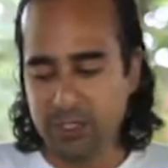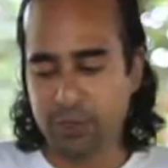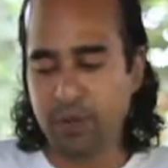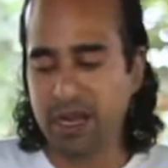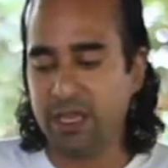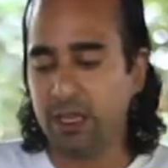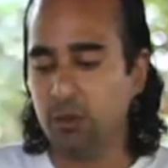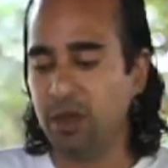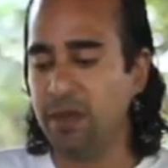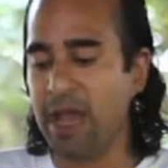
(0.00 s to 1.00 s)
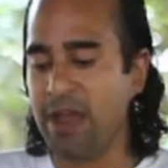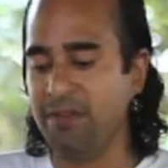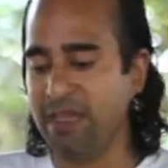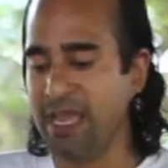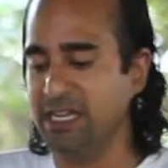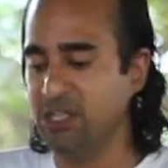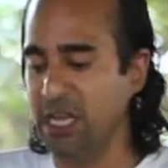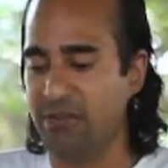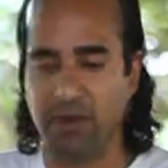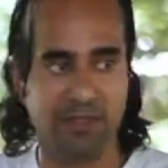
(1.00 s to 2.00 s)
So really, what you have in the end is
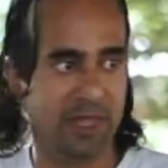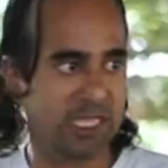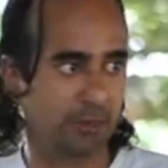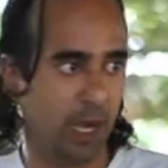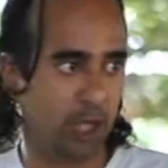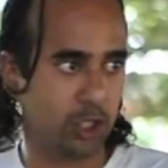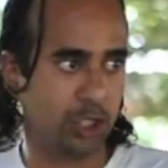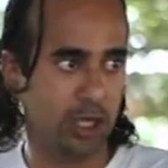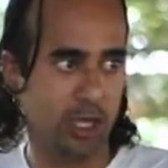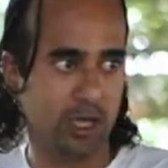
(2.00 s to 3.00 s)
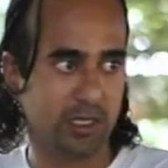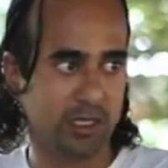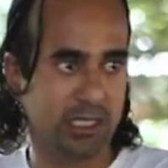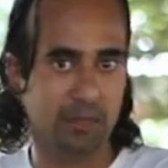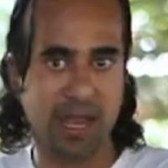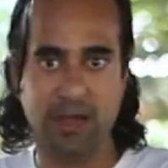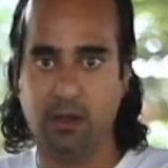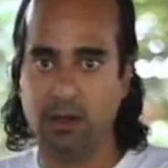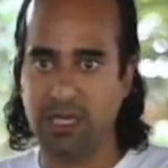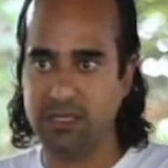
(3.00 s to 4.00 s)
you have like this much cement
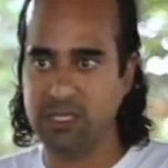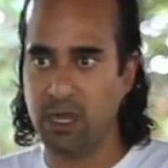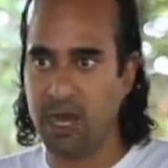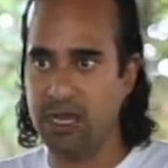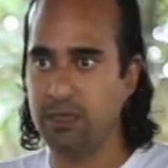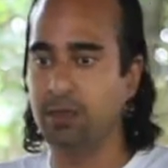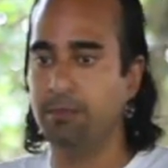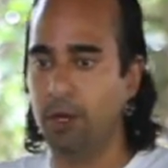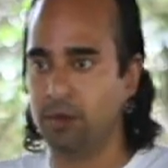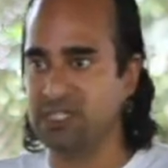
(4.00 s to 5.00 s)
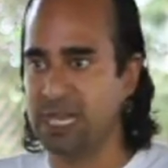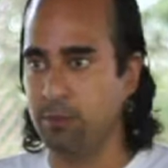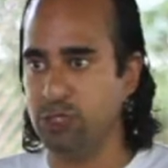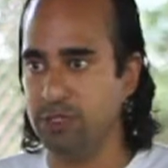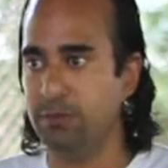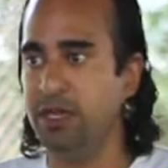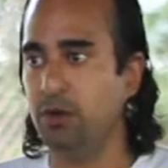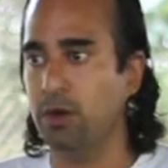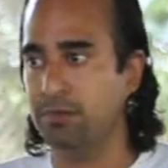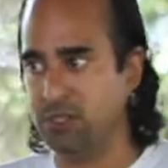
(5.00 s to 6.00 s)
on either side, bottle sandwich in the
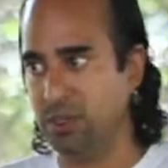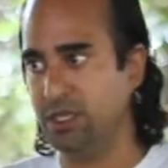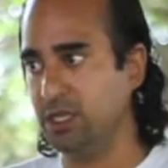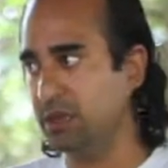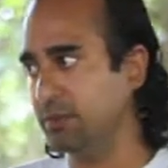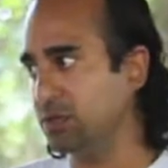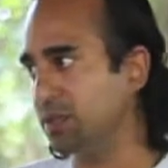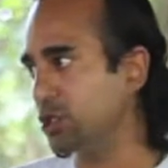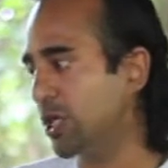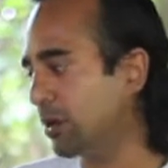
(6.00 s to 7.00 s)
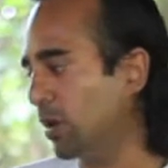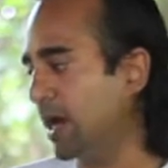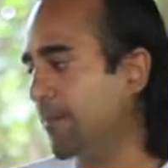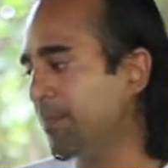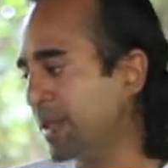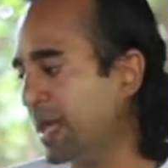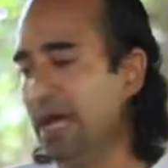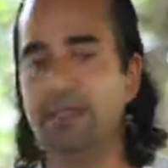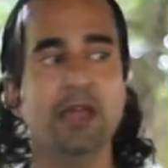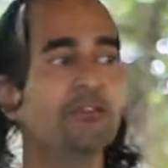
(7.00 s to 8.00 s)
middle, in between the chicken wire,
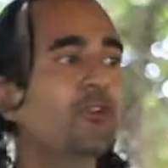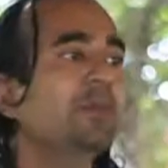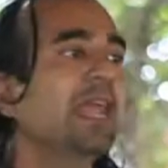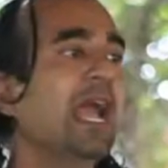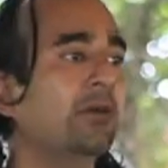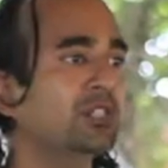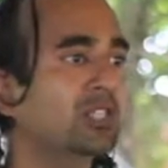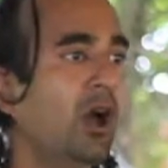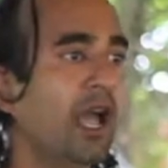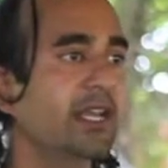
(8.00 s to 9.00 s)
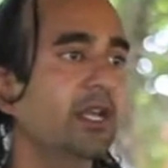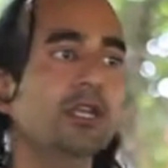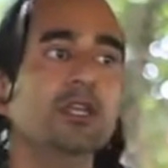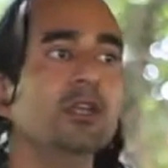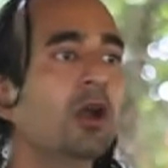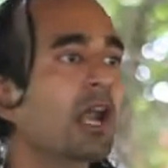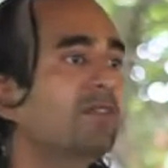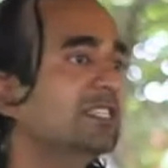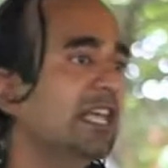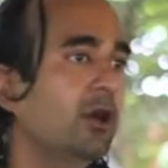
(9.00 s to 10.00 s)
and then from the outside, you can't
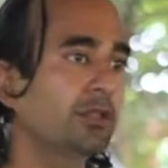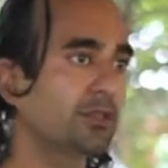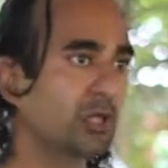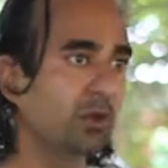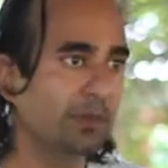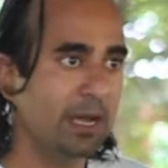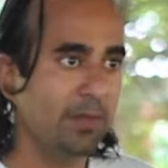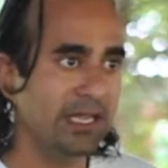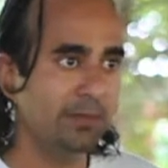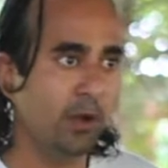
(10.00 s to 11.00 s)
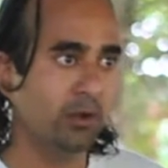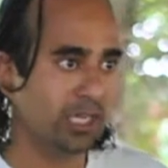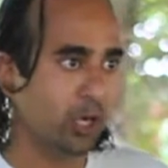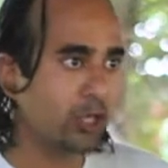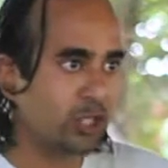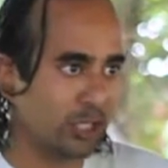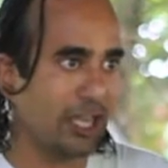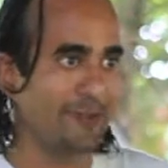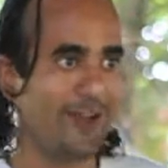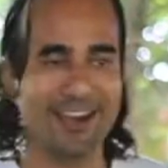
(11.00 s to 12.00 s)
even tell that the schools are made of plastic bottles. It looks just
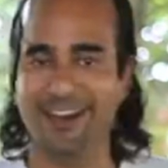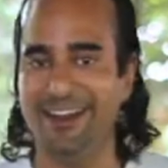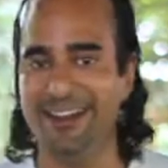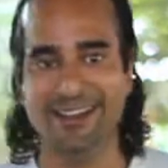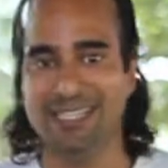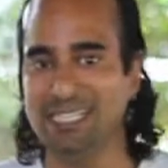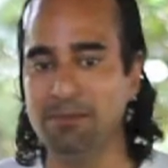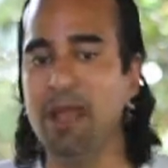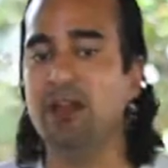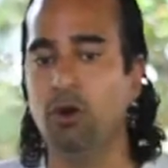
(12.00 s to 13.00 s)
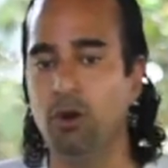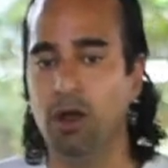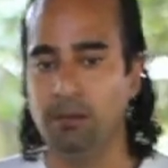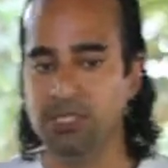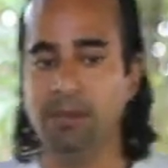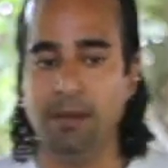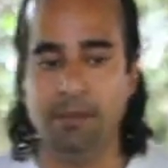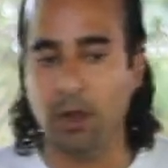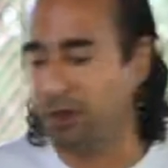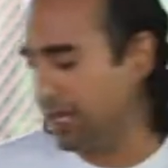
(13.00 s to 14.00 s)
like a regular cement or
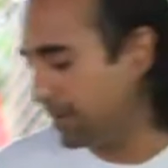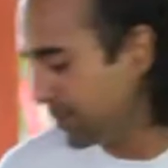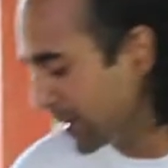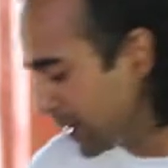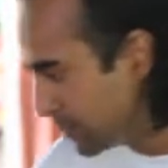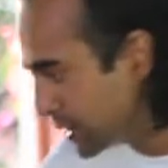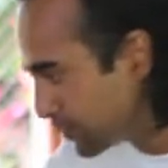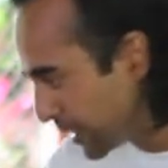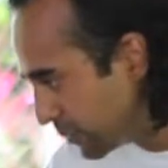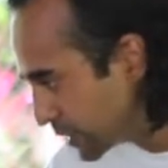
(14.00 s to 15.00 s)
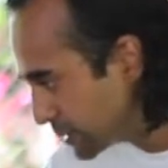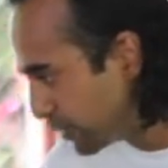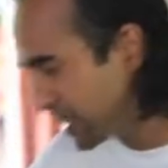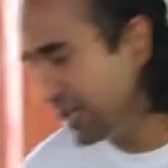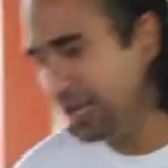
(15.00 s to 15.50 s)
cement building, which is pretty